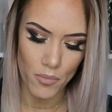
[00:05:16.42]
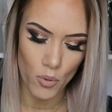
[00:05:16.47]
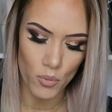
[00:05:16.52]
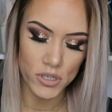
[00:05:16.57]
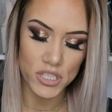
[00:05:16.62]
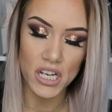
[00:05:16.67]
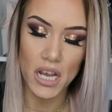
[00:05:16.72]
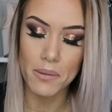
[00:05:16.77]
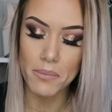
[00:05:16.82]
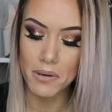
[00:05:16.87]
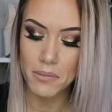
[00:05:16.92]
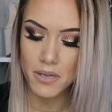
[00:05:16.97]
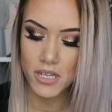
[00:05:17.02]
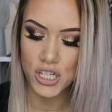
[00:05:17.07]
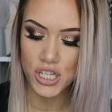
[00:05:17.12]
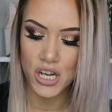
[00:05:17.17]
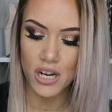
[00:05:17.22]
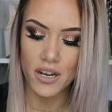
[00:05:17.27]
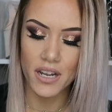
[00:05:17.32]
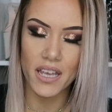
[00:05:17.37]
which I'm gonna be
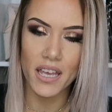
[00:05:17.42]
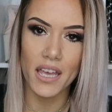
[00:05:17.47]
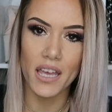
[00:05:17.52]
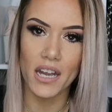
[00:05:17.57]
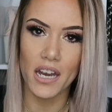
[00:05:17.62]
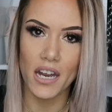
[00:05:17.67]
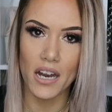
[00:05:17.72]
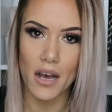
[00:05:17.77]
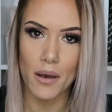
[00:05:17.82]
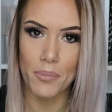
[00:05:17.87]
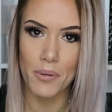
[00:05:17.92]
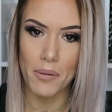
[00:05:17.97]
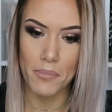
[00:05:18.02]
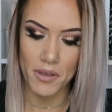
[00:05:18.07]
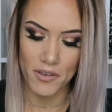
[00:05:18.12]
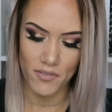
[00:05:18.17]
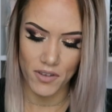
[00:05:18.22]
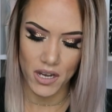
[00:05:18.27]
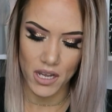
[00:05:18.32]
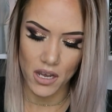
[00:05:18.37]
sharing in an
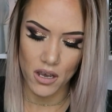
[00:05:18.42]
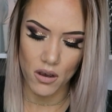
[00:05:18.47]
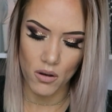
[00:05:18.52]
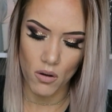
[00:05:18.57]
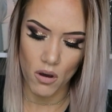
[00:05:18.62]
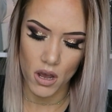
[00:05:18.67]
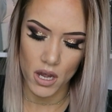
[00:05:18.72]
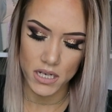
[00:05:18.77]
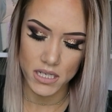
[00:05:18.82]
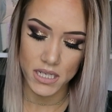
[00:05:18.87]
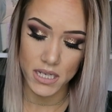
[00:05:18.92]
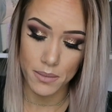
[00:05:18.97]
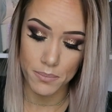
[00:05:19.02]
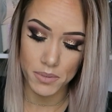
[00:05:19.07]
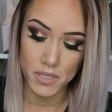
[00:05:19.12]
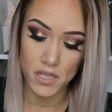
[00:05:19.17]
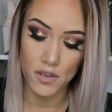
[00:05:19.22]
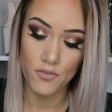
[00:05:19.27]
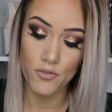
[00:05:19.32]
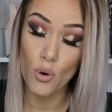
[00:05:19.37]
upcoming video on
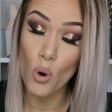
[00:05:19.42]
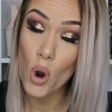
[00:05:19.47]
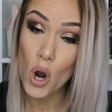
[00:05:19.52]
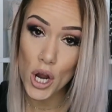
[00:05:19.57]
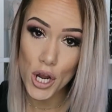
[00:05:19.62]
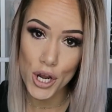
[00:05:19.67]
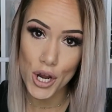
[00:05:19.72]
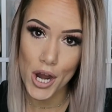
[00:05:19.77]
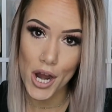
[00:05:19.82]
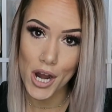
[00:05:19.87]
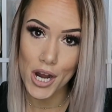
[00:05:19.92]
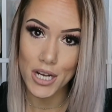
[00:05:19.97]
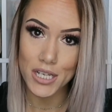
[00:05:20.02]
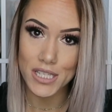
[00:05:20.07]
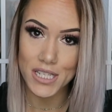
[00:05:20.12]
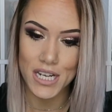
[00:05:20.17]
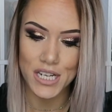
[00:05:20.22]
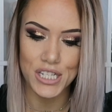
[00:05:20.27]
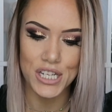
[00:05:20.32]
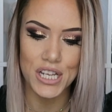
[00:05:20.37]
tips for your hair
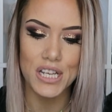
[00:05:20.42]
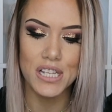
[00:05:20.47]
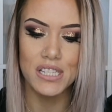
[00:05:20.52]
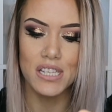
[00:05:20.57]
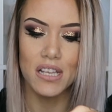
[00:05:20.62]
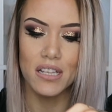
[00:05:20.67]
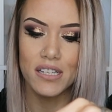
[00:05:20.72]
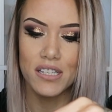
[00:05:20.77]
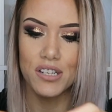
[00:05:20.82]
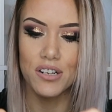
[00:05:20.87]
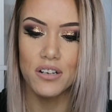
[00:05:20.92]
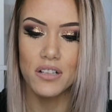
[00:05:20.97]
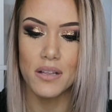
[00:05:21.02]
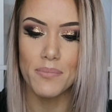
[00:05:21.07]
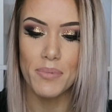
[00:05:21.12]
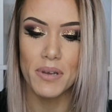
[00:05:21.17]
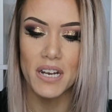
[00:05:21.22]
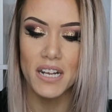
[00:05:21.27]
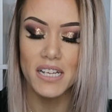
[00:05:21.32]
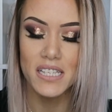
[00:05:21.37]
extensions, at least your
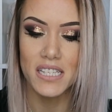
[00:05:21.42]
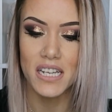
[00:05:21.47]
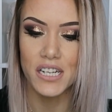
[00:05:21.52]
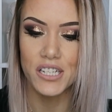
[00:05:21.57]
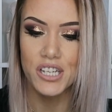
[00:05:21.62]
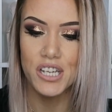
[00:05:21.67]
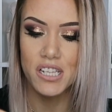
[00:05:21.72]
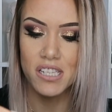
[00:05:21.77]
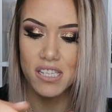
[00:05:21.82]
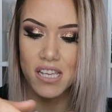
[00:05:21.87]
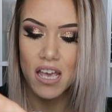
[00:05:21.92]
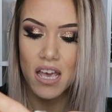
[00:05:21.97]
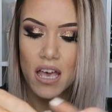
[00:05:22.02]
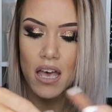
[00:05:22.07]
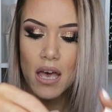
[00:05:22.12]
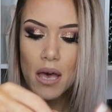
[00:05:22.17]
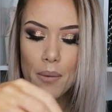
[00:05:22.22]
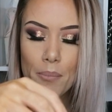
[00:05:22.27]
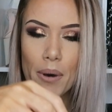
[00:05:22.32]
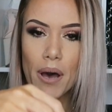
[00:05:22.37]
clip-in extensions.
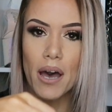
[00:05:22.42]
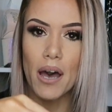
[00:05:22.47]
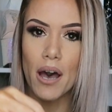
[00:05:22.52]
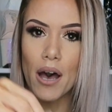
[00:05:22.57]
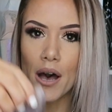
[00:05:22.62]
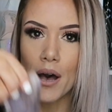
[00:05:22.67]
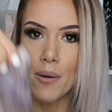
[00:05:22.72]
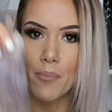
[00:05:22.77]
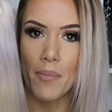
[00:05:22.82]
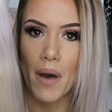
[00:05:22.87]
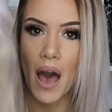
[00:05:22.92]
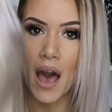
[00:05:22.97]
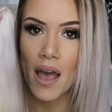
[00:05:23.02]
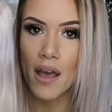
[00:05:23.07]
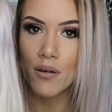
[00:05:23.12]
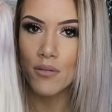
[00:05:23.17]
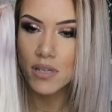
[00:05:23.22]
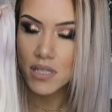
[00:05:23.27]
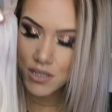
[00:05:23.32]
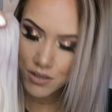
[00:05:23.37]
But I
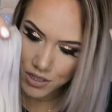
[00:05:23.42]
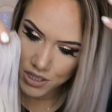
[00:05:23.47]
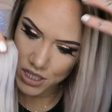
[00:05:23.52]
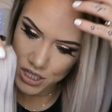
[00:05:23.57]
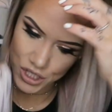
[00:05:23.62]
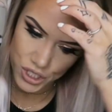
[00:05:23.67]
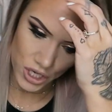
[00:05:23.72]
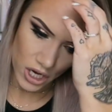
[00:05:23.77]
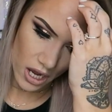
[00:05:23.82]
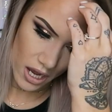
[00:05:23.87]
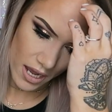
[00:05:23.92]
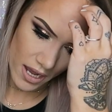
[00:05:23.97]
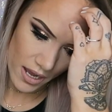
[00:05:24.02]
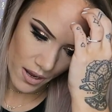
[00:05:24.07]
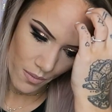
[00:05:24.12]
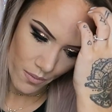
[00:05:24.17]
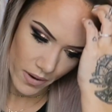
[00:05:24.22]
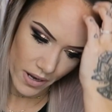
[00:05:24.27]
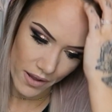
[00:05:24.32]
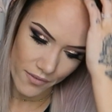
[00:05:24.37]
always used to
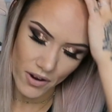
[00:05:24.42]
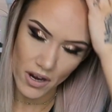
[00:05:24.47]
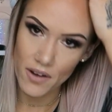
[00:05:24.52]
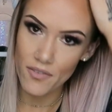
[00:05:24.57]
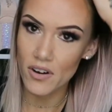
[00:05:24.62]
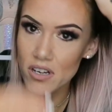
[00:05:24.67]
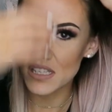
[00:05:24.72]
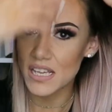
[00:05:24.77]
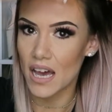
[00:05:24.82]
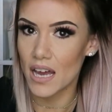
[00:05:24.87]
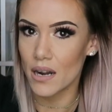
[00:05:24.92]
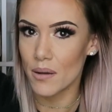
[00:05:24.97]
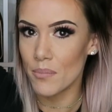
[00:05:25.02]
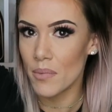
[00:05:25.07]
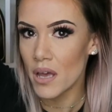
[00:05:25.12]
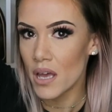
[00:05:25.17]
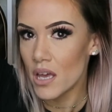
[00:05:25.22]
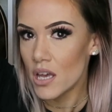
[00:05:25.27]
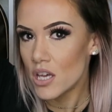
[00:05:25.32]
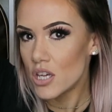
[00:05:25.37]
try, when I very first had
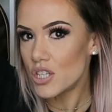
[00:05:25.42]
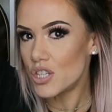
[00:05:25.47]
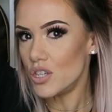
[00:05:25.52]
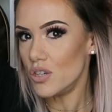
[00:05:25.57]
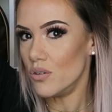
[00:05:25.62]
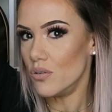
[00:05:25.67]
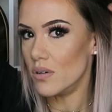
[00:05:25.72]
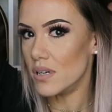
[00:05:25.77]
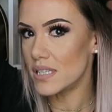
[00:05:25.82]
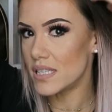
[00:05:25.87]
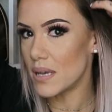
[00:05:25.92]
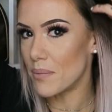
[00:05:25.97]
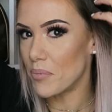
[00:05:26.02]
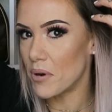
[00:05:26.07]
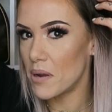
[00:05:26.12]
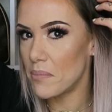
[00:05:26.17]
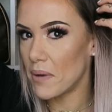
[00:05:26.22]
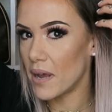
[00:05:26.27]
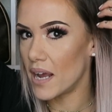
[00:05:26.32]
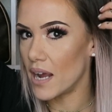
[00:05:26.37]
them, to
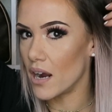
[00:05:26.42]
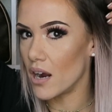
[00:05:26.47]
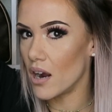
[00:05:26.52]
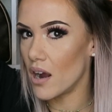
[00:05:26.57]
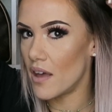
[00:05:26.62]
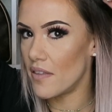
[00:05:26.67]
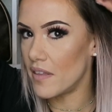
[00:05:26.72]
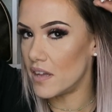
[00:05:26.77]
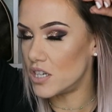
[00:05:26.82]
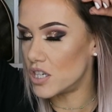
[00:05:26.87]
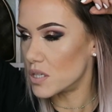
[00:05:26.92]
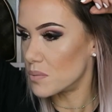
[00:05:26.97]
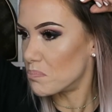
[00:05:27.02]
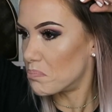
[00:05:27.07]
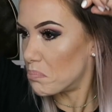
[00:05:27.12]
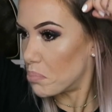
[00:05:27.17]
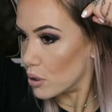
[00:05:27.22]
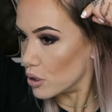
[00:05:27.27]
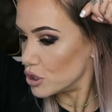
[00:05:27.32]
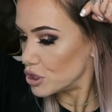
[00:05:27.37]
separate my hair and then just
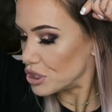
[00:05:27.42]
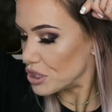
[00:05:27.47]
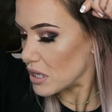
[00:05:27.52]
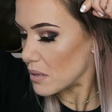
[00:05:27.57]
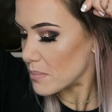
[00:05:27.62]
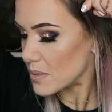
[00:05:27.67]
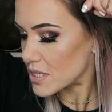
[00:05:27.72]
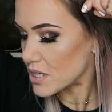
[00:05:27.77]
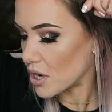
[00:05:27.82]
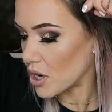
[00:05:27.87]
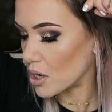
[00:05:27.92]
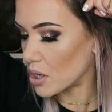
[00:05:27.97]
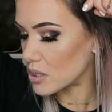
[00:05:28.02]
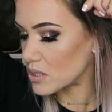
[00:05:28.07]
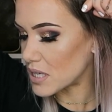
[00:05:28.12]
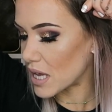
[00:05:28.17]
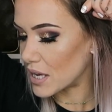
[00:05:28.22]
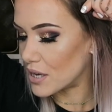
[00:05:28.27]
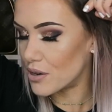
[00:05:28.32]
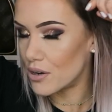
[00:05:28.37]
push them as hard
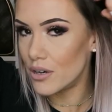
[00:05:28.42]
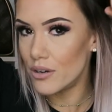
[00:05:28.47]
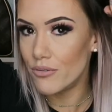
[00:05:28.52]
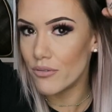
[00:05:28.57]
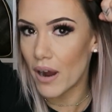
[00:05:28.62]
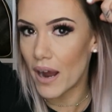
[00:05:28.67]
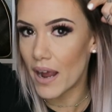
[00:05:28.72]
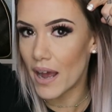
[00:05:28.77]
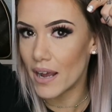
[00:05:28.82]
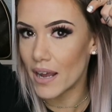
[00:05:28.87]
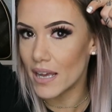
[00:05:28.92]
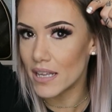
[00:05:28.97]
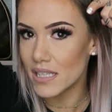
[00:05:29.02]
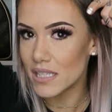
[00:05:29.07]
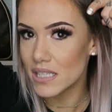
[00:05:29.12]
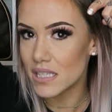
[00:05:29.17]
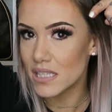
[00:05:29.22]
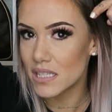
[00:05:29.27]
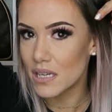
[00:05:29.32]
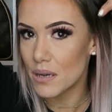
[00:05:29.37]
as I could right
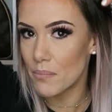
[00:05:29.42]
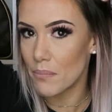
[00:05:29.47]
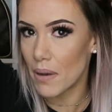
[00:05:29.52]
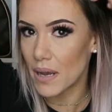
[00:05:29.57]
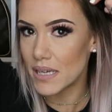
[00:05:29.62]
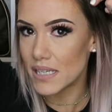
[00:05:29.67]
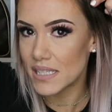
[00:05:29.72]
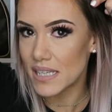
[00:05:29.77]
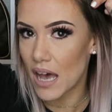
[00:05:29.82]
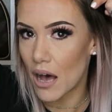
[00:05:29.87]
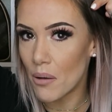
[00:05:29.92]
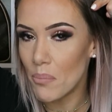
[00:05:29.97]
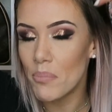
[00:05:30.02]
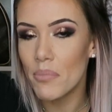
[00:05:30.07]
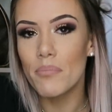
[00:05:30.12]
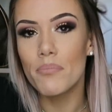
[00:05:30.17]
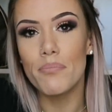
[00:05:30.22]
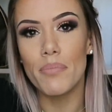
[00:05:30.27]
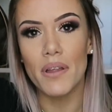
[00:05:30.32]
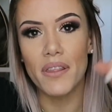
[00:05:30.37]
against my scalp.
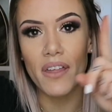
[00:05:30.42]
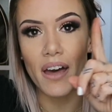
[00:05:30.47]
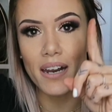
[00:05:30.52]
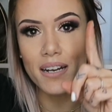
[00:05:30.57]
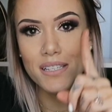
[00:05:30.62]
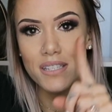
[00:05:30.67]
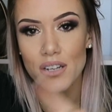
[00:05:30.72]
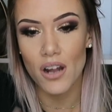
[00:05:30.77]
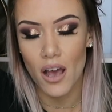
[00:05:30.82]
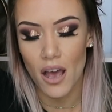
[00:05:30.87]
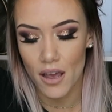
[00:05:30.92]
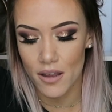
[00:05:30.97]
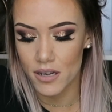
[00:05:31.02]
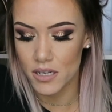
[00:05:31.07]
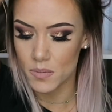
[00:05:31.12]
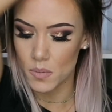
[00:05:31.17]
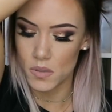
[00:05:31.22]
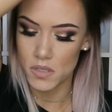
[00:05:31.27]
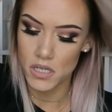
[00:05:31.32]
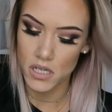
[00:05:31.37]
But that is not how
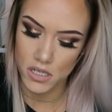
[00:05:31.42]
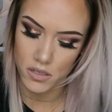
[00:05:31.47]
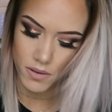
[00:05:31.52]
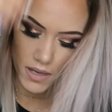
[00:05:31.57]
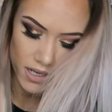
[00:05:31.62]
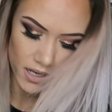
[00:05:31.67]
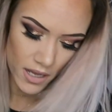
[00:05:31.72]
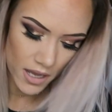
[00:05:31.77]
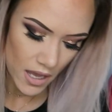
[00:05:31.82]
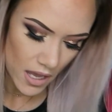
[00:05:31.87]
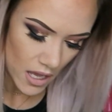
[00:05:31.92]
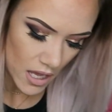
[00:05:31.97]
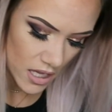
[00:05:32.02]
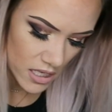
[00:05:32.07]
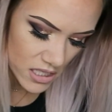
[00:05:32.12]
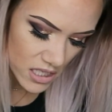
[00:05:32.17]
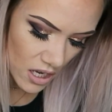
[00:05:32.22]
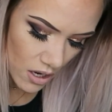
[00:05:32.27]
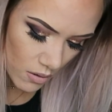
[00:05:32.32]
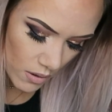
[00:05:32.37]
you're supposed to do it.
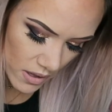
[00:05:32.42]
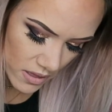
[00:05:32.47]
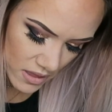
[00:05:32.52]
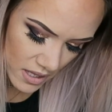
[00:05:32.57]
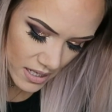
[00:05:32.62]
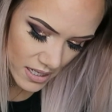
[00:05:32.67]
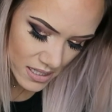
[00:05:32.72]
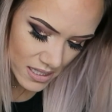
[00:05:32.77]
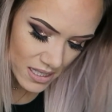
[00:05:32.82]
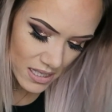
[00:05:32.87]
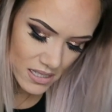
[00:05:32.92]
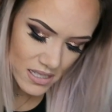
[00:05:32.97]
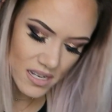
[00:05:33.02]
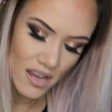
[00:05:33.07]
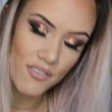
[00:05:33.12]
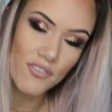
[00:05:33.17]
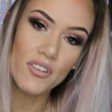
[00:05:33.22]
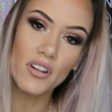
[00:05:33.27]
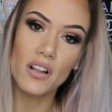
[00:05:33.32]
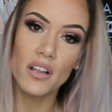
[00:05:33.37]
So this
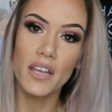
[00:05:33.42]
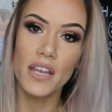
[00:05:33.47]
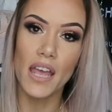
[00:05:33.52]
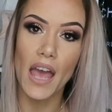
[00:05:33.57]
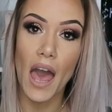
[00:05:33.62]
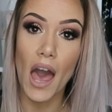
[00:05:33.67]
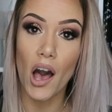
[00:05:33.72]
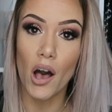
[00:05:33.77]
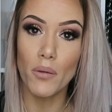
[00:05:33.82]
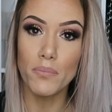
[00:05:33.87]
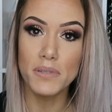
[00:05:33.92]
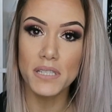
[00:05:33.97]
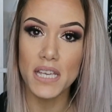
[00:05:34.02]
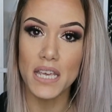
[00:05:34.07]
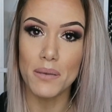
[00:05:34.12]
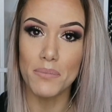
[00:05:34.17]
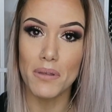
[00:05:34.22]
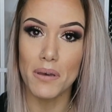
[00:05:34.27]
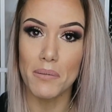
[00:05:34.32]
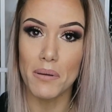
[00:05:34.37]
definitely helps
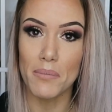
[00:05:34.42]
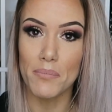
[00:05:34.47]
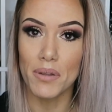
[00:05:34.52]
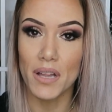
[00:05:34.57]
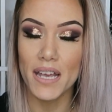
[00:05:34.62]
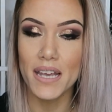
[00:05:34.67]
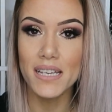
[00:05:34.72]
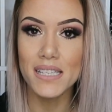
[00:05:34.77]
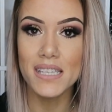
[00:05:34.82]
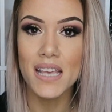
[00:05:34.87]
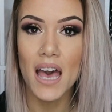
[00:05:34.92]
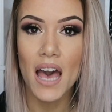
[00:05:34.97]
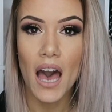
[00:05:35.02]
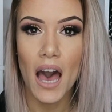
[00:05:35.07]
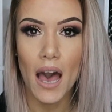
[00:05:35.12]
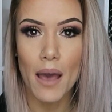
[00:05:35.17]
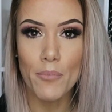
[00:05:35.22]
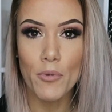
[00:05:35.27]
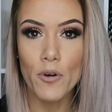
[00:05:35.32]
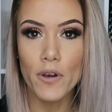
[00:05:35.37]
keep them in place.
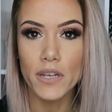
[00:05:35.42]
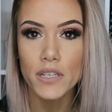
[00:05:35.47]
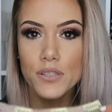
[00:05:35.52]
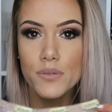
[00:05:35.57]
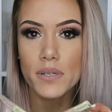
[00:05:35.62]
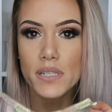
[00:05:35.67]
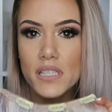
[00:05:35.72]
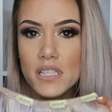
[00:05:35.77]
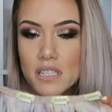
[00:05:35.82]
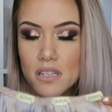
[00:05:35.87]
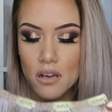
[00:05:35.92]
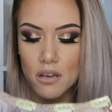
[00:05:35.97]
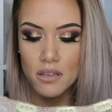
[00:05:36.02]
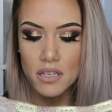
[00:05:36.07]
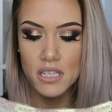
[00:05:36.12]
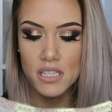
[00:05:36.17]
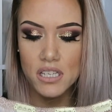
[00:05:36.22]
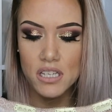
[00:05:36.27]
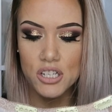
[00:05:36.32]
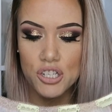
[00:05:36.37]
I'm going to install
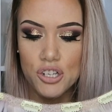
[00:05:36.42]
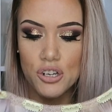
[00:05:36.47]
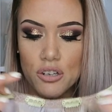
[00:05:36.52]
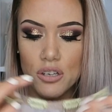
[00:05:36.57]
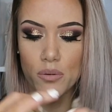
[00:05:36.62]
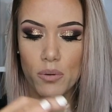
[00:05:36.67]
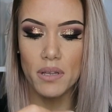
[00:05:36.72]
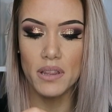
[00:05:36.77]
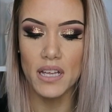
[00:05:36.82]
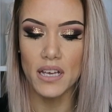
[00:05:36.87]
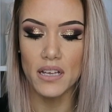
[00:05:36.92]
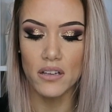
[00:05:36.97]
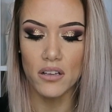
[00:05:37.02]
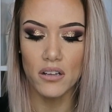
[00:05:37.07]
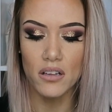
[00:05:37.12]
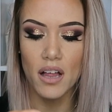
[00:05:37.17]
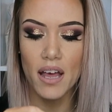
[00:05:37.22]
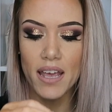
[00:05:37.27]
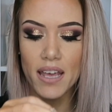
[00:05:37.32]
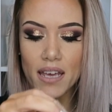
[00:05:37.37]
these and show you what they
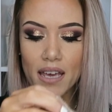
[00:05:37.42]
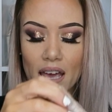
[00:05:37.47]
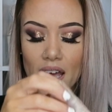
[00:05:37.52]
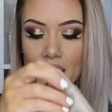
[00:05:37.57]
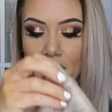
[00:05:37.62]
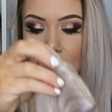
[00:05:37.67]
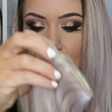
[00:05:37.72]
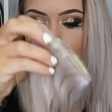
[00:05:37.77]
look like, and